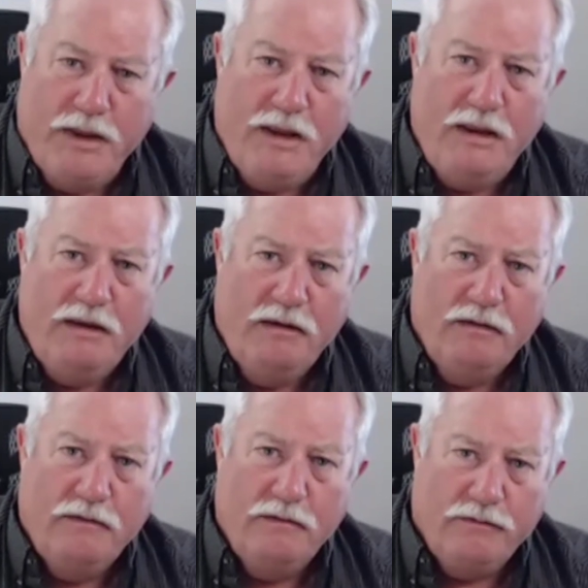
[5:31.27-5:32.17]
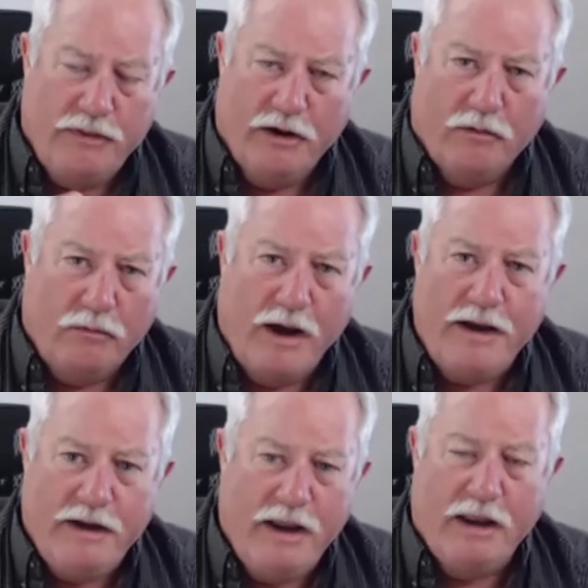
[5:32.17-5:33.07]
Be their
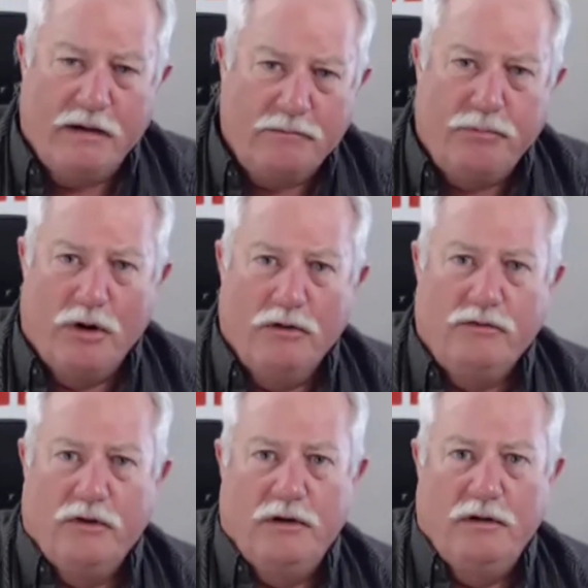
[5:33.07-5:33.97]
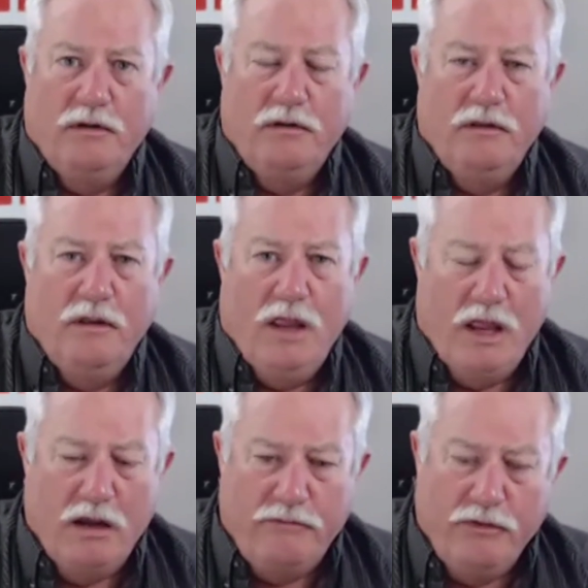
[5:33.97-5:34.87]
right-hand person.
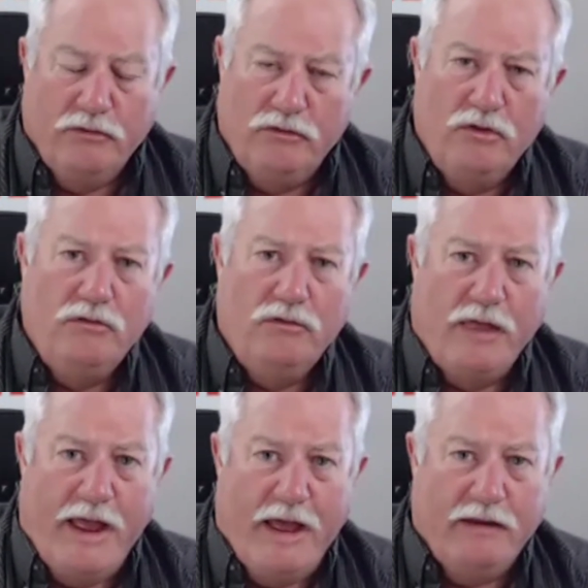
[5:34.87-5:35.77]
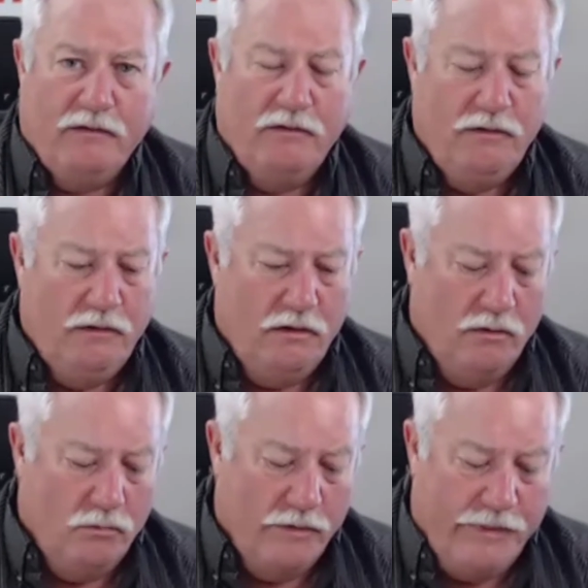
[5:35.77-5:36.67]
And if you'll do that,
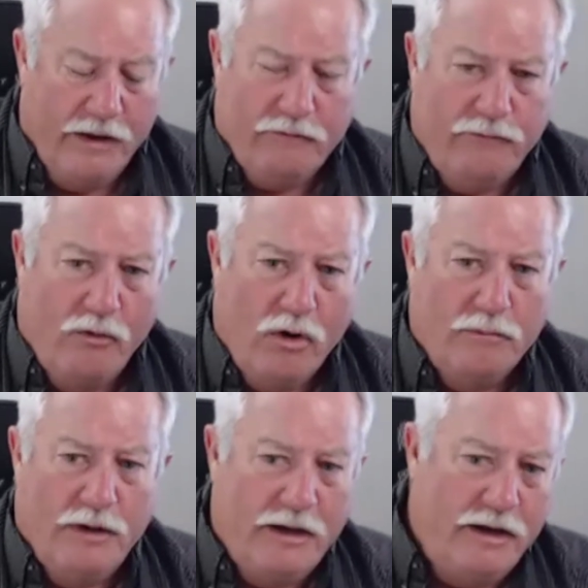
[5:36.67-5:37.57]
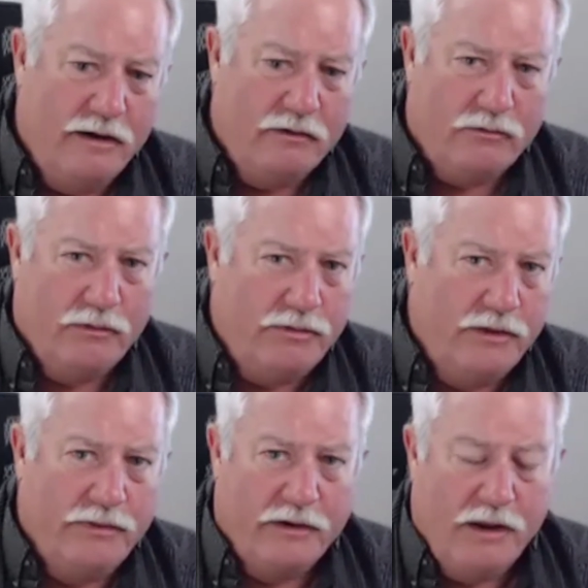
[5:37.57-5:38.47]
when that foreman hears
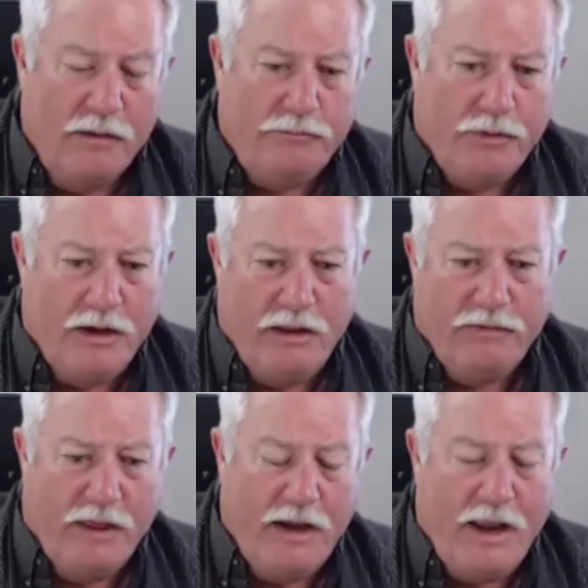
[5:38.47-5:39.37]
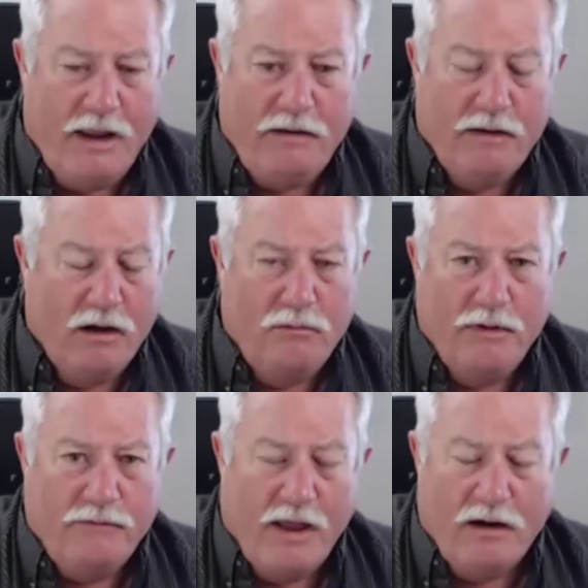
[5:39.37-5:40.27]
within the company that, hey,
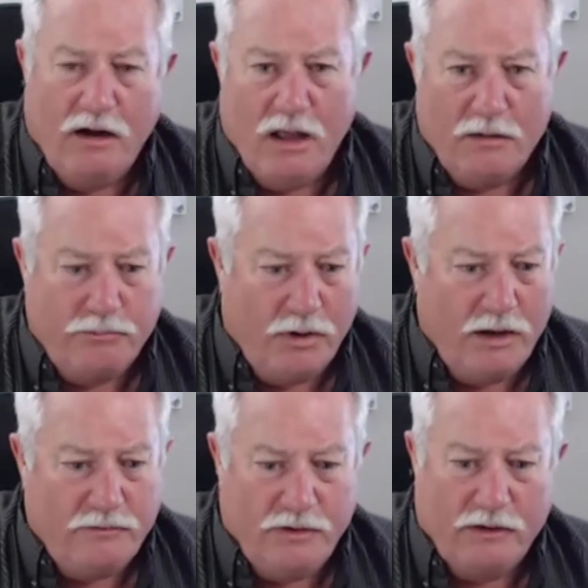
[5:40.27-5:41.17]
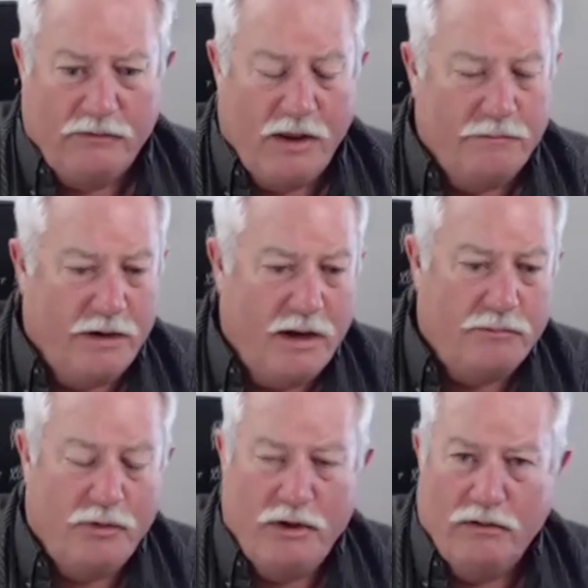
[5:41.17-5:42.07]
we've got a lot of projects coming
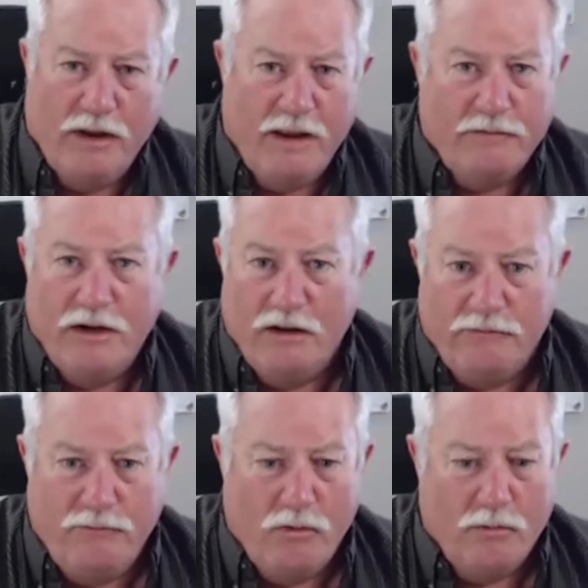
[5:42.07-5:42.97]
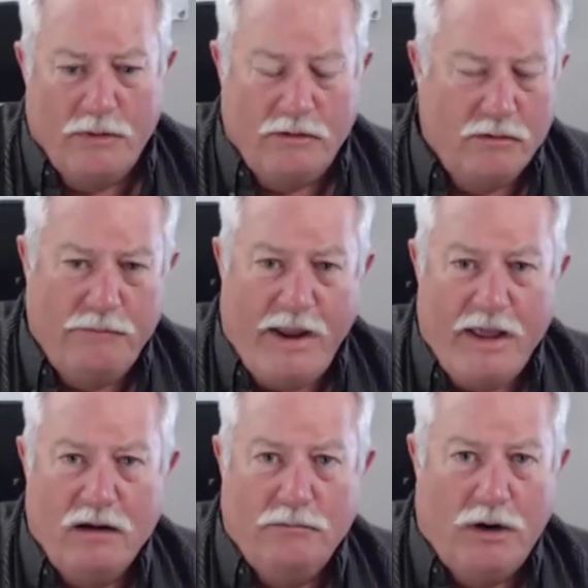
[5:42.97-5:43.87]
up, we don't have enough foremen to
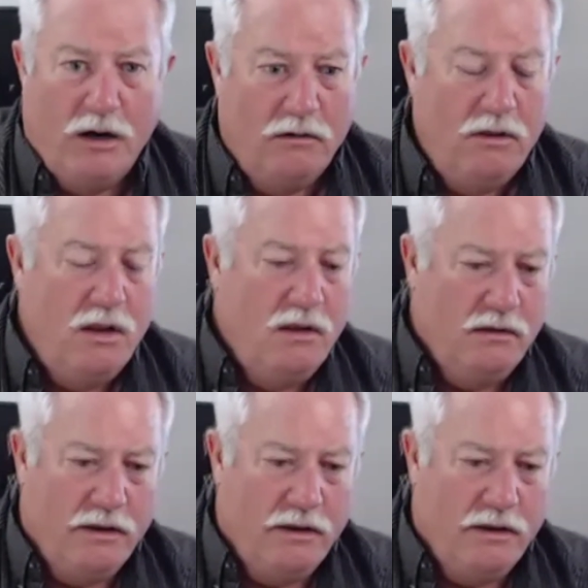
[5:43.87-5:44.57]
man them all,